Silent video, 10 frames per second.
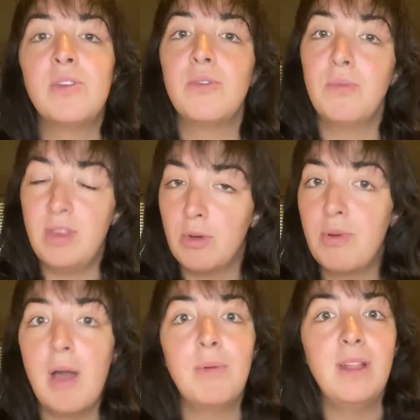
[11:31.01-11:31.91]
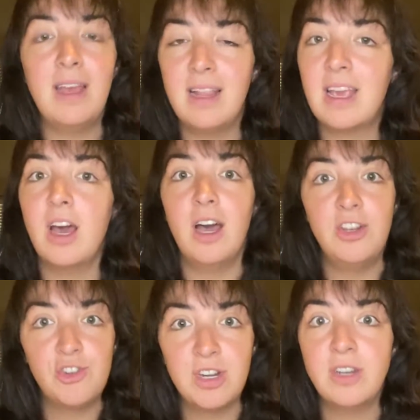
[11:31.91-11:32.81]
so you're probably at like
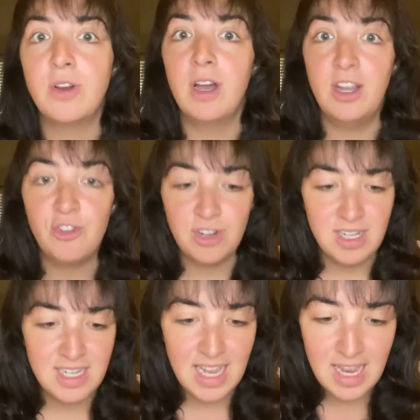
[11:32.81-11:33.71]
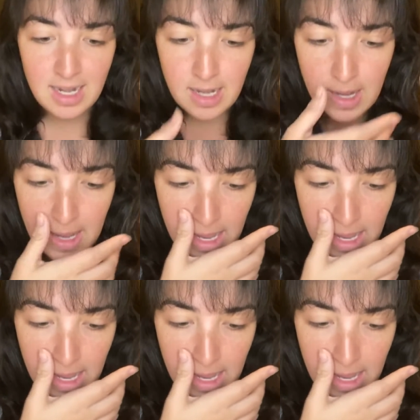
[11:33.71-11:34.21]
100 or 110.